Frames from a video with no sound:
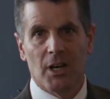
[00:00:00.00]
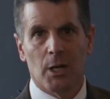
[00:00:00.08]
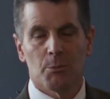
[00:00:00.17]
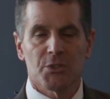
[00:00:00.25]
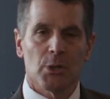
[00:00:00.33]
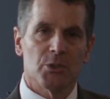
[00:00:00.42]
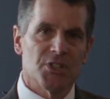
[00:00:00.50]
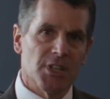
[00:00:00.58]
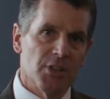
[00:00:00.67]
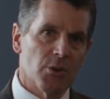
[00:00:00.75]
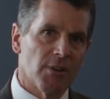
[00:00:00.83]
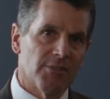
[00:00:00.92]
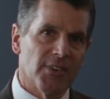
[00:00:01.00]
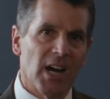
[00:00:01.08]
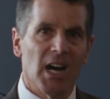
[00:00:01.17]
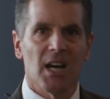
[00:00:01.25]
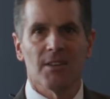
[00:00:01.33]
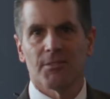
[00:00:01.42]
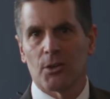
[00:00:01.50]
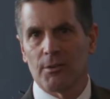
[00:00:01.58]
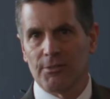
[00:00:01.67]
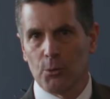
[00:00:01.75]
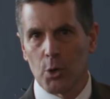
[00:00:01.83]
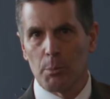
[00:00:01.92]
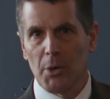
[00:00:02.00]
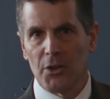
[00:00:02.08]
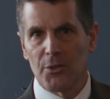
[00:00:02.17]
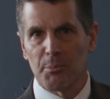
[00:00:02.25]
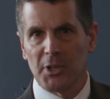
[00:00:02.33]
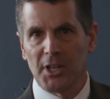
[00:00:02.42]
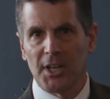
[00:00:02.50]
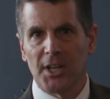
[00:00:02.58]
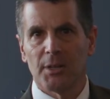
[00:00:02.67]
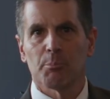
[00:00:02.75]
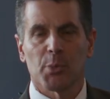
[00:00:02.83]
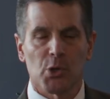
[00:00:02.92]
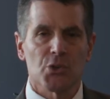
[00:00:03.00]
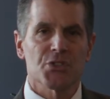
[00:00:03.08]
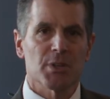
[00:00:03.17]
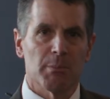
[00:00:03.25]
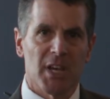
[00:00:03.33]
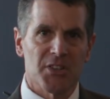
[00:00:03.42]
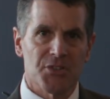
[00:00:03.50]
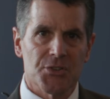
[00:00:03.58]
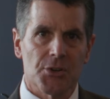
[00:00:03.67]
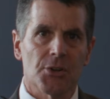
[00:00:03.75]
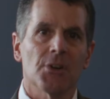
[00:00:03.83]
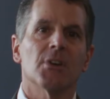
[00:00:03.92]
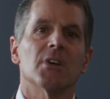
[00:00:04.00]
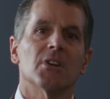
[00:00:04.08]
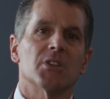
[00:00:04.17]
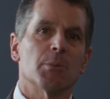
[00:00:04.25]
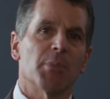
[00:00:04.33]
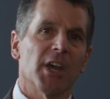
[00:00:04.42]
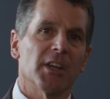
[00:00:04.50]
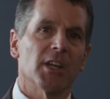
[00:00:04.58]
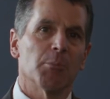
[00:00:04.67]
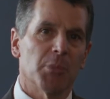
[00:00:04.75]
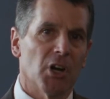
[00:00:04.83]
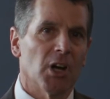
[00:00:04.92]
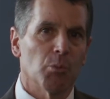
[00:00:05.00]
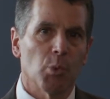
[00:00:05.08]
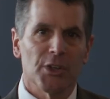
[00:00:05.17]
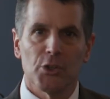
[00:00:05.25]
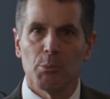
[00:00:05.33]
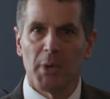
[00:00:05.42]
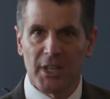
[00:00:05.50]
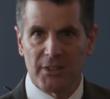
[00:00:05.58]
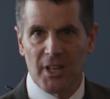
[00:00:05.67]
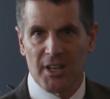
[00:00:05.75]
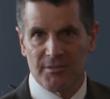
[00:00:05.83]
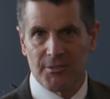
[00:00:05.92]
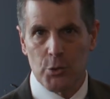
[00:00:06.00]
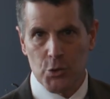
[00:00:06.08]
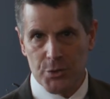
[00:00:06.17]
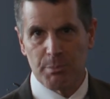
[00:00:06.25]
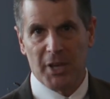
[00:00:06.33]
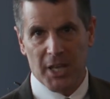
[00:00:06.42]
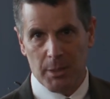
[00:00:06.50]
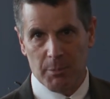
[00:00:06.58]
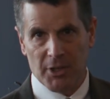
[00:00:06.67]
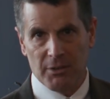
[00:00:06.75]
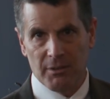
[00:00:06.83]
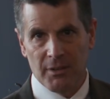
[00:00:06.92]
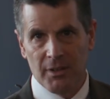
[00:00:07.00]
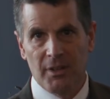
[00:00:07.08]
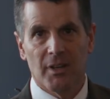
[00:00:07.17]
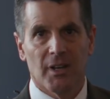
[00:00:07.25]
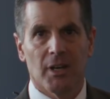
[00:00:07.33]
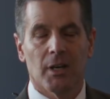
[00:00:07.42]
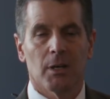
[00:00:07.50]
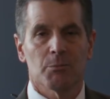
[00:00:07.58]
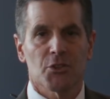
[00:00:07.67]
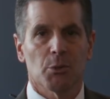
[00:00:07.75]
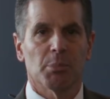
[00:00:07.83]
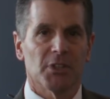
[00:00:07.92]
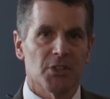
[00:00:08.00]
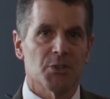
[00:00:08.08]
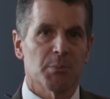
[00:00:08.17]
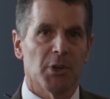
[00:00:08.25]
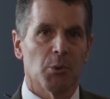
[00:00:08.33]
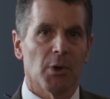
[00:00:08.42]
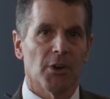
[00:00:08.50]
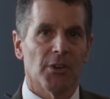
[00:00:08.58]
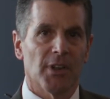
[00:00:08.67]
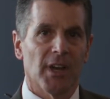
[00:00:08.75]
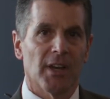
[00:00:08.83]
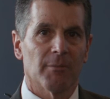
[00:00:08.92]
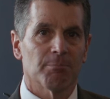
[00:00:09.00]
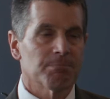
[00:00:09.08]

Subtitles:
So it's either a 5 or a 4-month plan per semester, depending upon when you make that first payment. So please be aware of that.